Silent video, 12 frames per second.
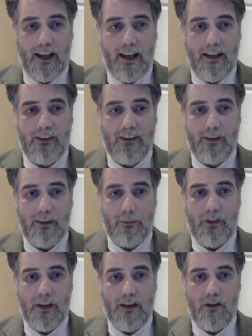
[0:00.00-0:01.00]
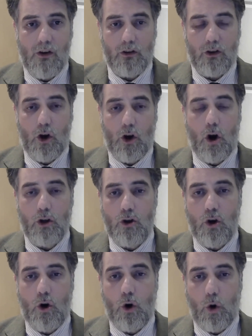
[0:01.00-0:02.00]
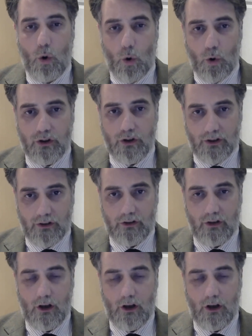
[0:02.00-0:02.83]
is something not concordant